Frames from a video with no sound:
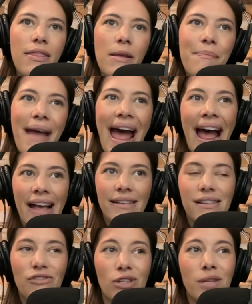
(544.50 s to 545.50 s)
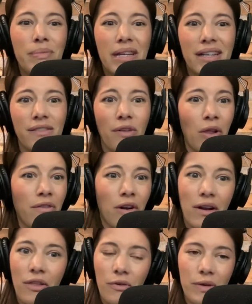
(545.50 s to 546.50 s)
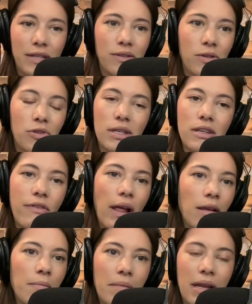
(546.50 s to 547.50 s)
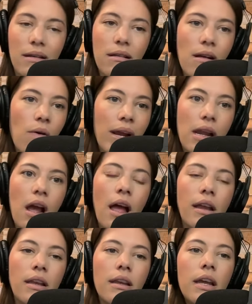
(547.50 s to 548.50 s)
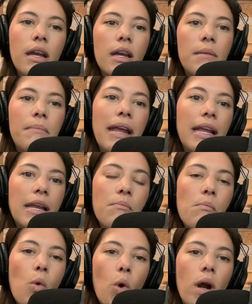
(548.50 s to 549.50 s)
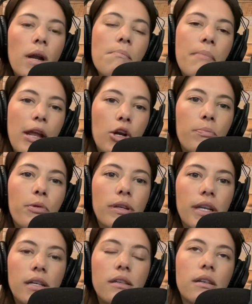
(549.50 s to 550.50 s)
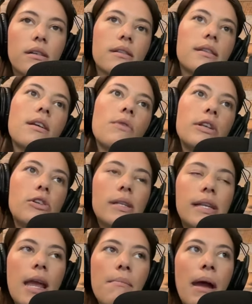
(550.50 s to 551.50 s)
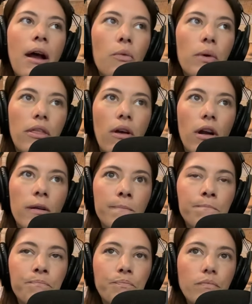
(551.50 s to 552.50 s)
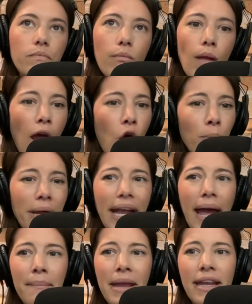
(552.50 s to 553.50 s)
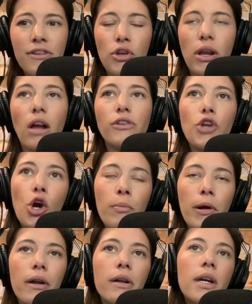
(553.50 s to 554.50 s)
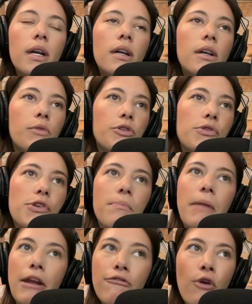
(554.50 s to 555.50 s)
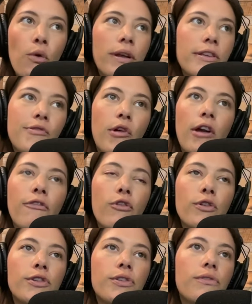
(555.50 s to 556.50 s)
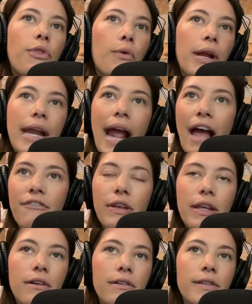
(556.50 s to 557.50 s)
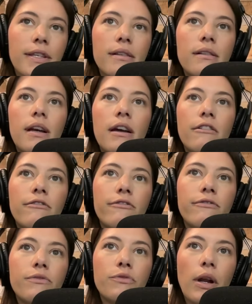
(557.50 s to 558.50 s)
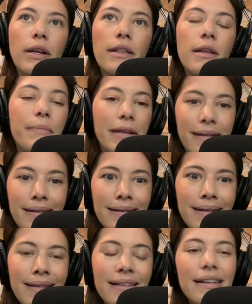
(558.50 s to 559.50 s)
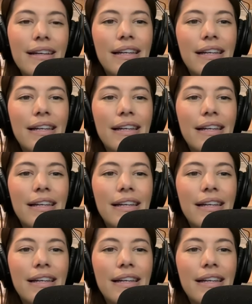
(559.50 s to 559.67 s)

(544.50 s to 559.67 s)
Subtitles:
in the past, just because of all of our other research and development going on and making more and better predictors. So we just came out with our omic MAH in October, which was our main focus for our first 3.5 years of running the business.